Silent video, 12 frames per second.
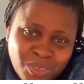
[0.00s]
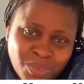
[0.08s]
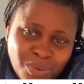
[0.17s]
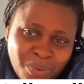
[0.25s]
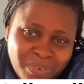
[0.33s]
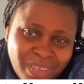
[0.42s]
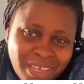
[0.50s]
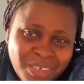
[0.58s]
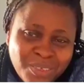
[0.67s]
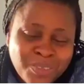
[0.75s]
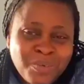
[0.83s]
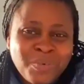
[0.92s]
So
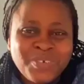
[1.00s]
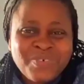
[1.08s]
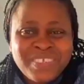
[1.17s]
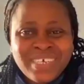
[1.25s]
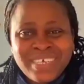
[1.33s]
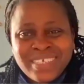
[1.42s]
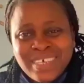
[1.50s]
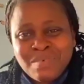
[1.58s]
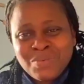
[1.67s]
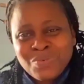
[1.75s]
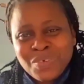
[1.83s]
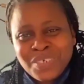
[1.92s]
thank you so much for taking
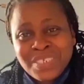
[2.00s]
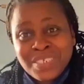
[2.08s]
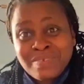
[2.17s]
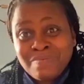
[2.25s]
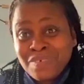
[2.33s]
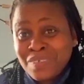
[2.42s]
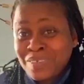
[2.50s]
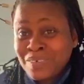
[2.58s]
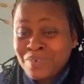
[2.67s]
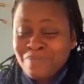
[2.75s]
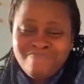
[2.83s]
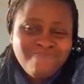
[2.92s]
time to watch this
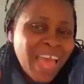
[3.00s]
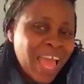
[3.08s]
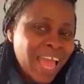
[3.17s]
video.